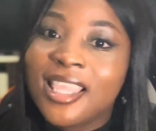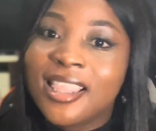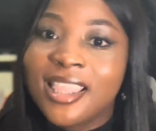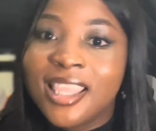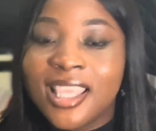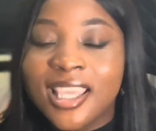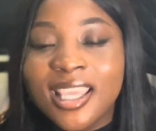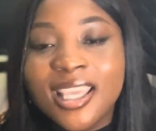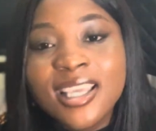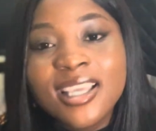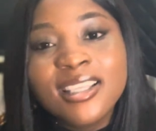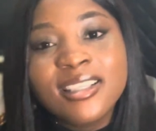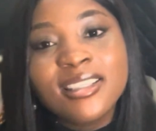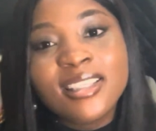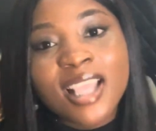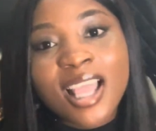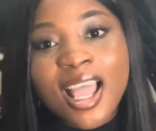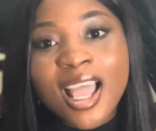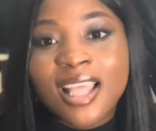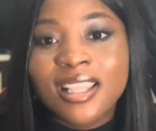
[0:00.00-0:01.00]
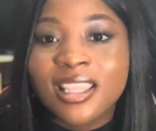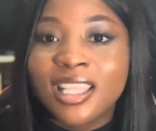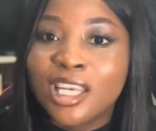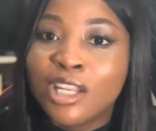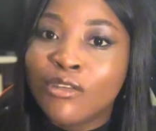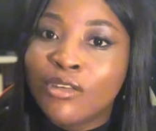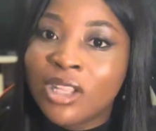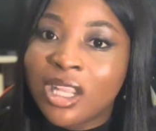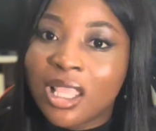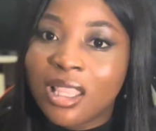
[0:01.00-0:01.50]
this, that, and
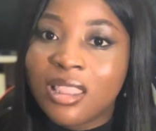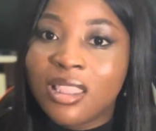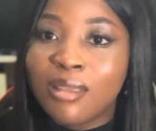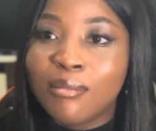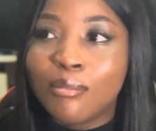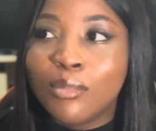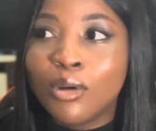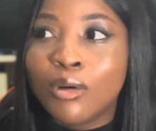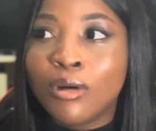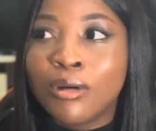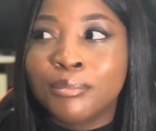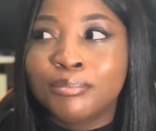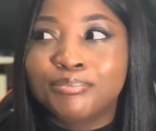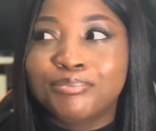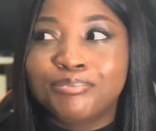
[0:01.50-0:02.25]
every other thing. But